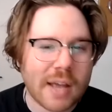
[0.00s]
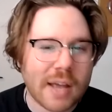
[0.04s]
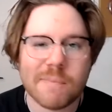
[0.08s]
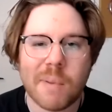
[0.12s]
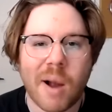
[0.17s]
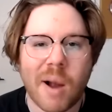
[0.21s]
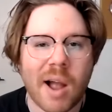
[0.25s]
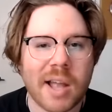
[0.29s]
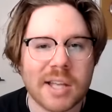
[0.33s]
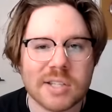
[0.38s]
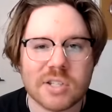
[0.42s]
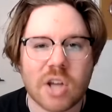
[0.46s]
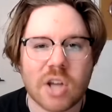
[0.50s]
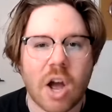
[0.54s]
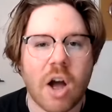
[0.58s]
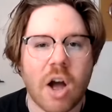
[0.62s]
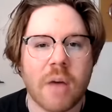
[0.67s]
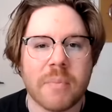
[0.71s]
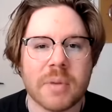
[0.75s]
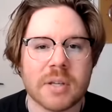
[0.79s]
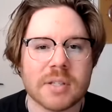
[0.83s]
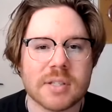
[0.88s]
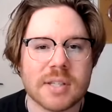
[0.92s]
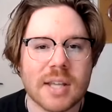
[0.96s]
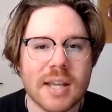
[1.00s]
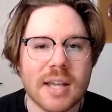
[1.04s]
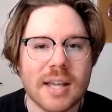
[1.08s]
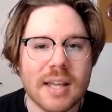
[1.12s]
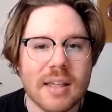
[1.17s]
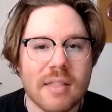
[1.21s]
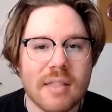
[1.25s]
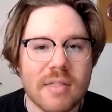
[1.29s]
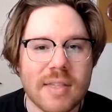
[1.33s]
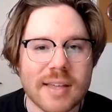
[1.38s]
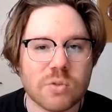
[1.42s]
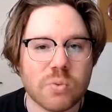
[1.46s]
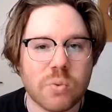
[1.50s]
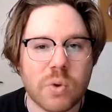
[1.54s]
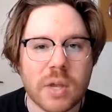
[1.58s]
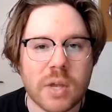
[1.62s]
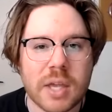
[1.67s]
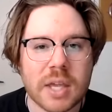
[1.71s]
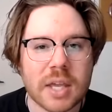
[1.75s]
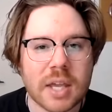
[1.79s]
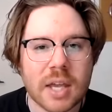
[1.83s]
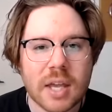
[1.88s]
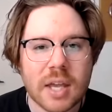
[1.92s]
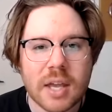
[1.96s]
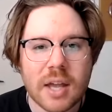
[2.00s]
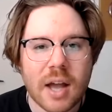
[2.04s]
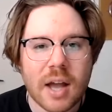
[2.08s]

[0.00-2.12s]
Brian Thomas this week,